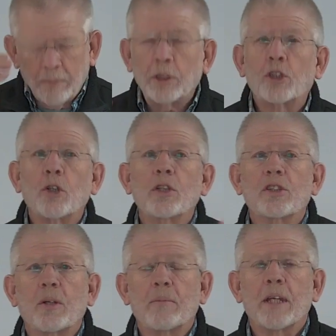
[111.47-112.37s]
me show you
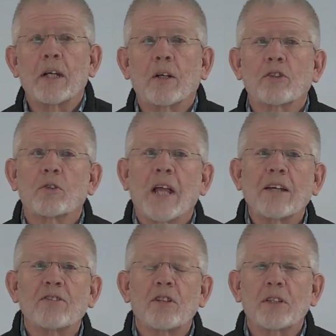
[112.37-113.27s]
something here. So
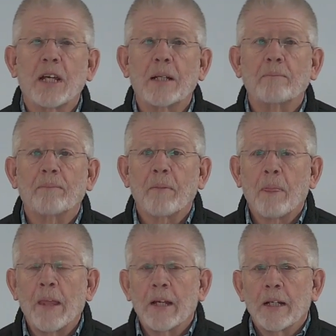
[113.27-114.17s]
last Sunday.
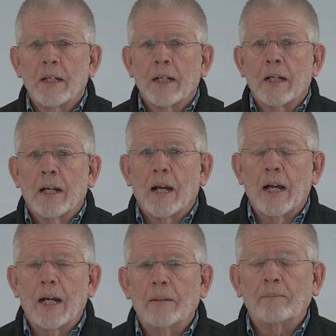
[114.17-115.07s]

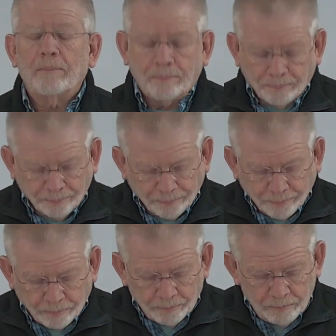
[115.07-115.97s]
Um,
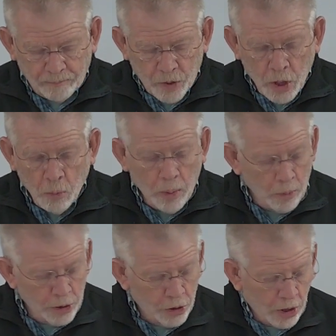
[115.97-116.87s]
we were
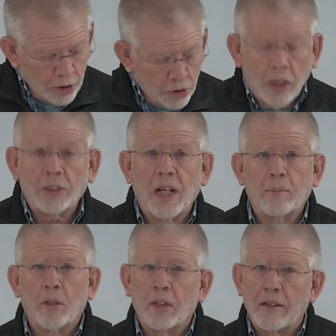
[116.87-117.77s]
in, in John
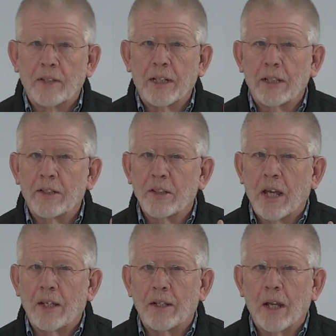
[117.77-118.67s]
chapter 11, and,
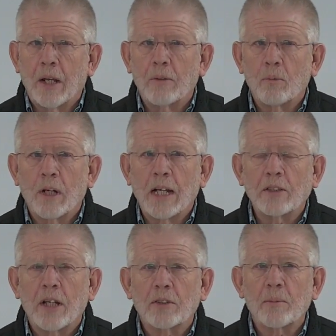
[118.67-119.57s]
and, and when I
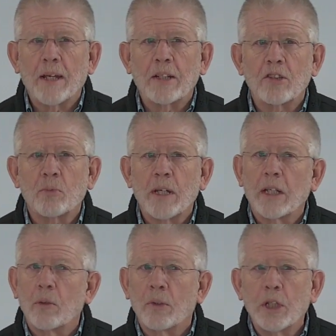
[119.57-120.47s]
talked to Amanda this week,
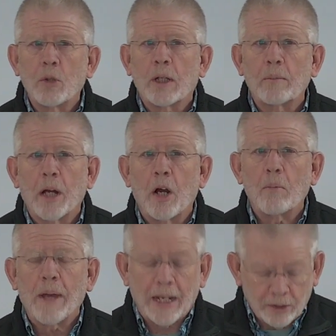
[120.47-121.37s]
it really quickened my
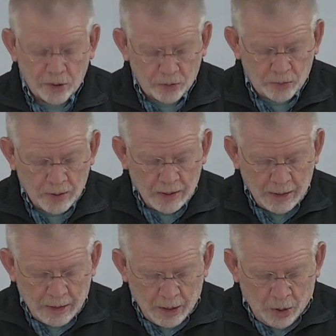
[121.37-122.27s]
heart back to
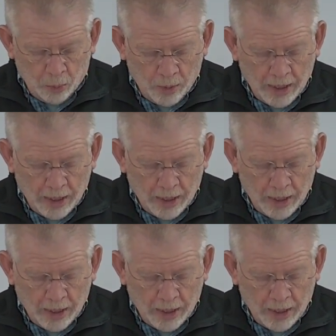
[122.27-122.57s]
what I